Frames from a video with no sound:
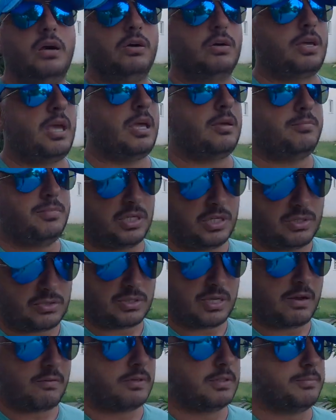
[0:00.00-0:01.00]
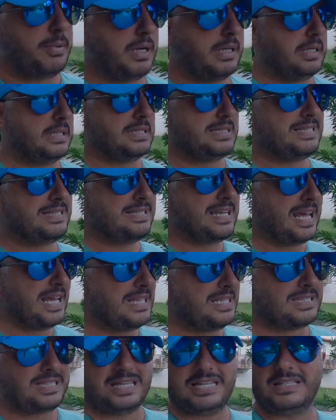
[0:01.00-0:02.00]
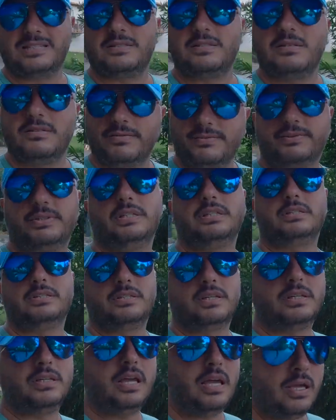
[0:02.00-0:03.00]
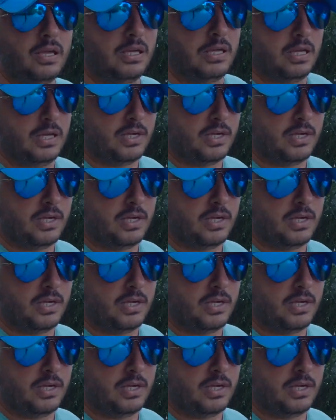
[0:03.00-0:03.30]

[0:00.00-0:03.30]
okay, because everybody's taste is different, yeah?